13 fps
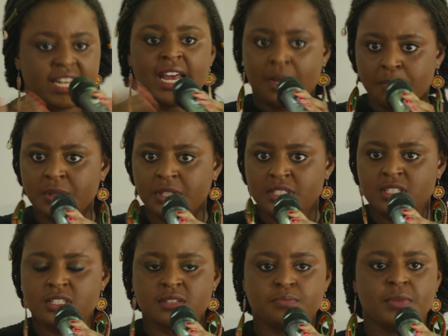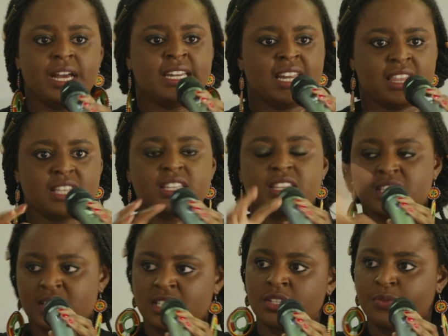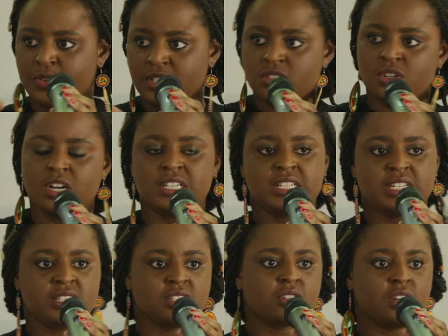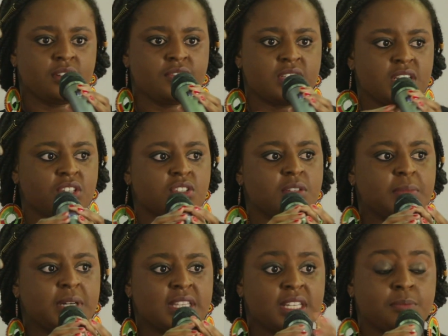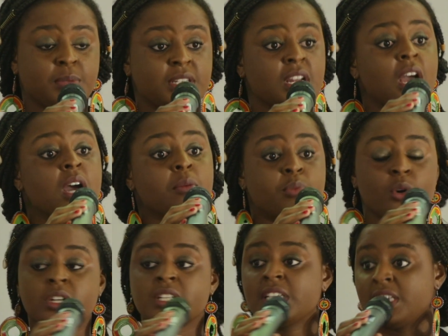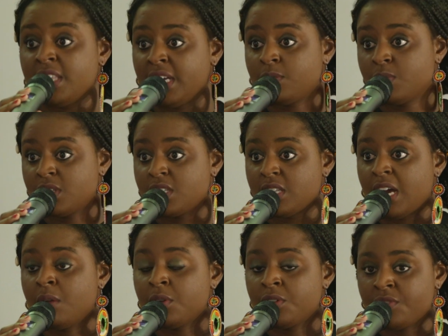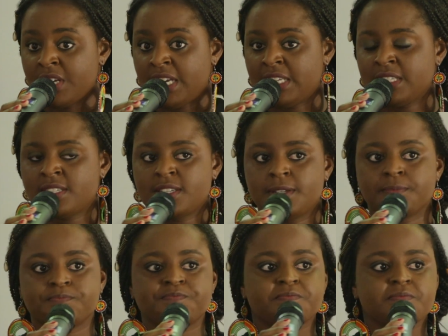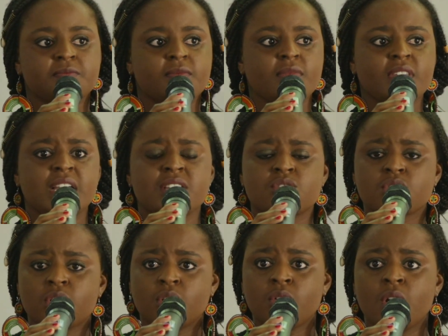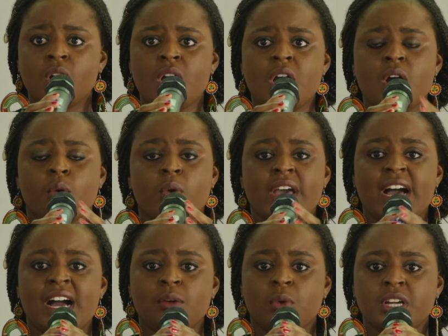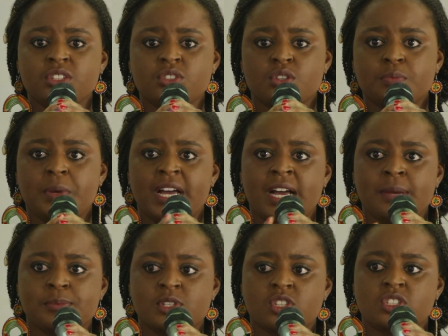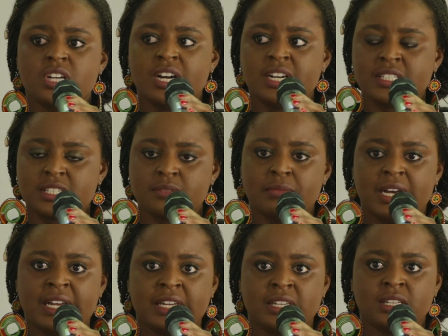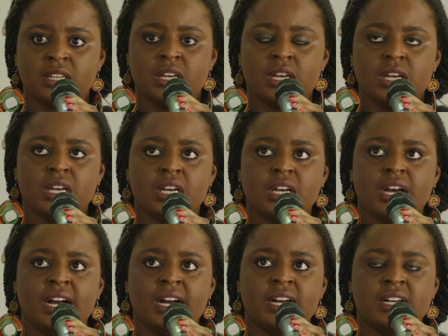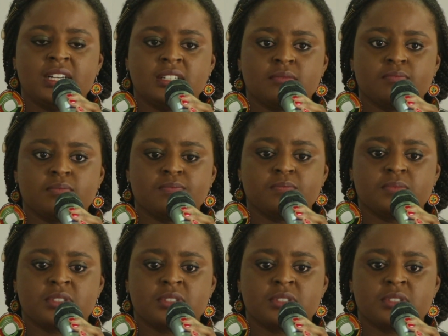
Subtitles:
That happened, and I think there's a different context and conversation about that, but broadly, that was our reality. And so, where I want to perhaps start my